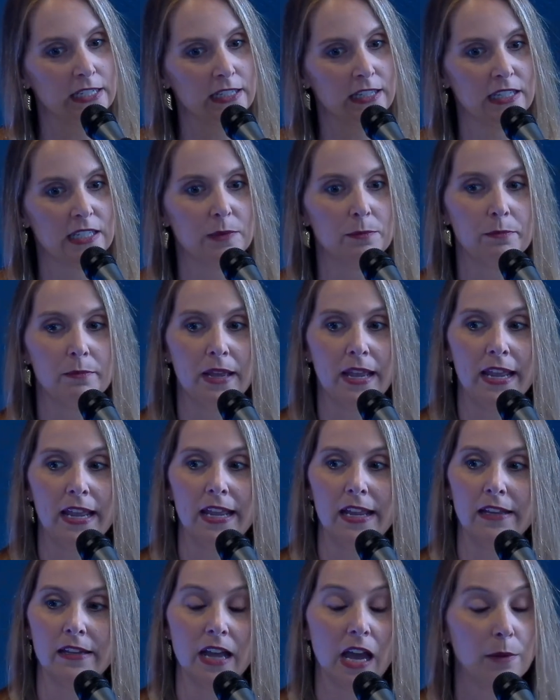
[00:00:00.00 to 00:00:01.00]
to this
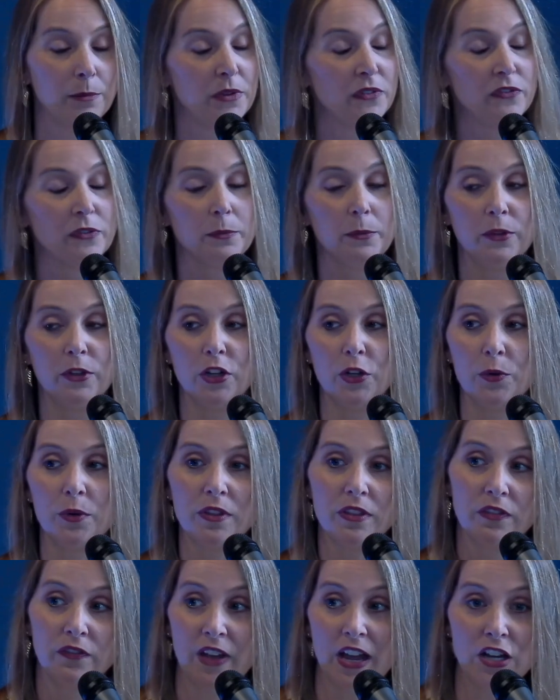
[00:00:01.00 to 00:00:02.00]
may not be familiar
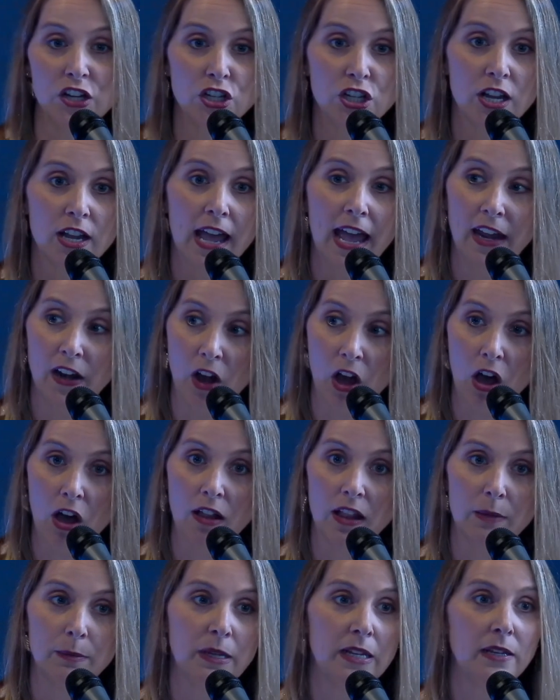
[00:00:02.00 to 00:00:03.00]
with fascia at
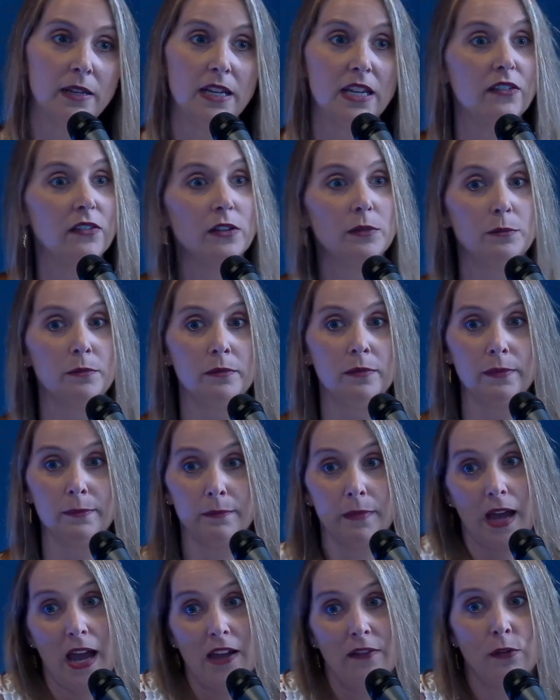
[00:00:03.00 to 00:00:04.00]
all. I mean, even
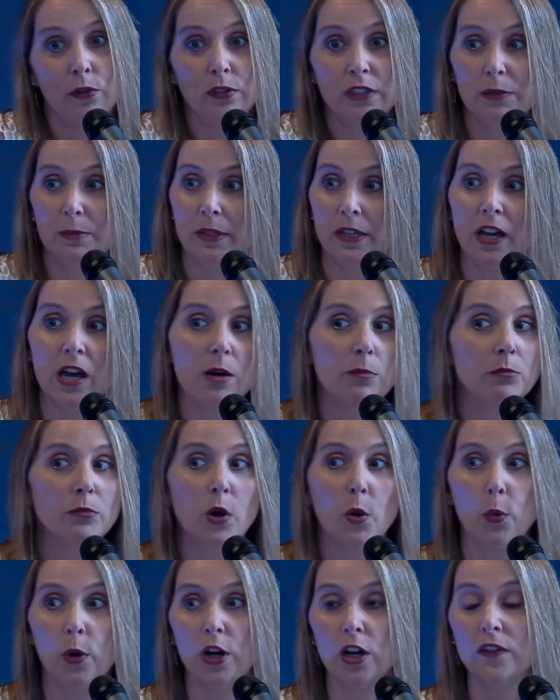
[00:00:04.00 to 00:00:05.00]
I've only become
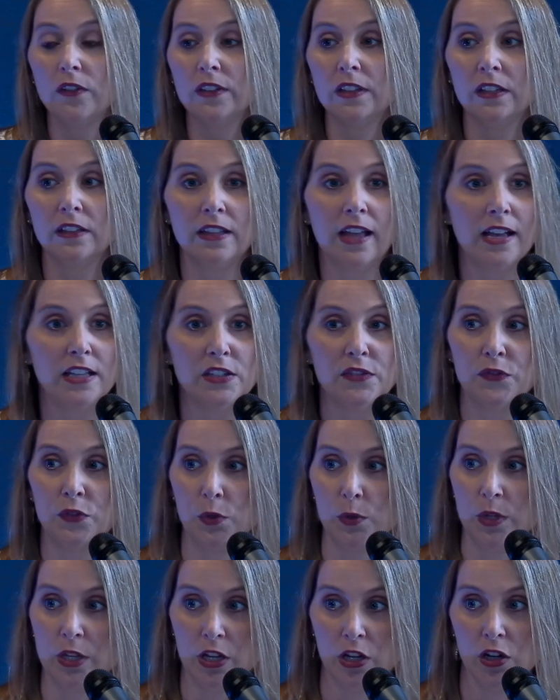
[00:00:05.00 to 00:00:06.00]
aware of it in the last
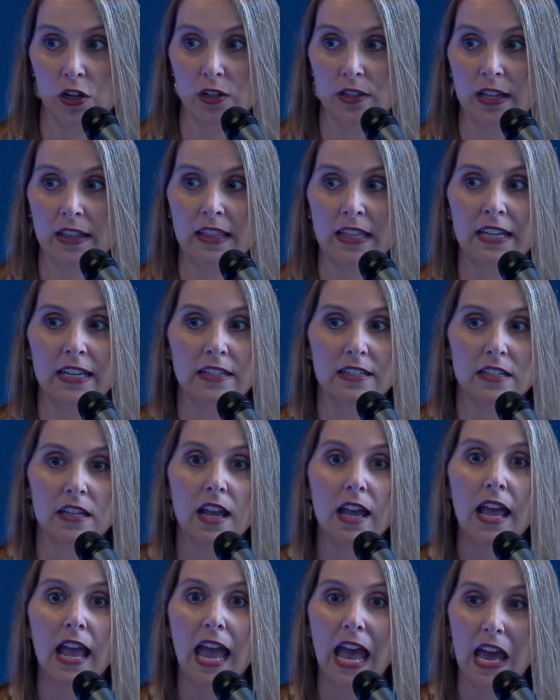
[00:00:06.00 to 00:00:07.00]
few years. I think it's
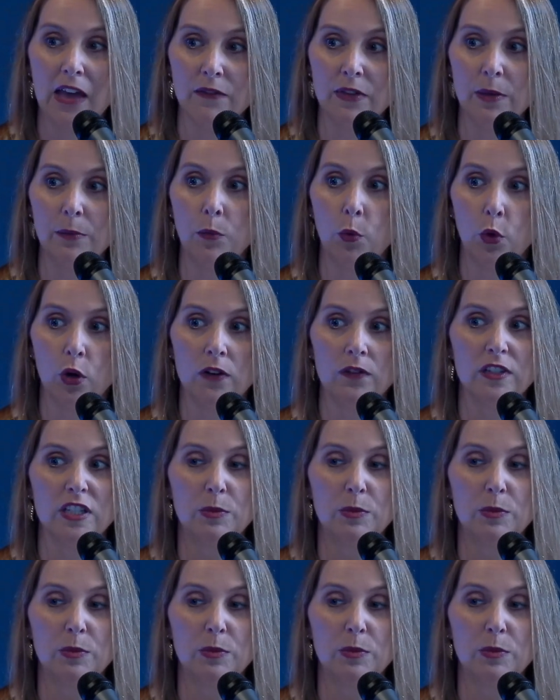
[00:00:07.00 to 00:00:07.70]
having more of a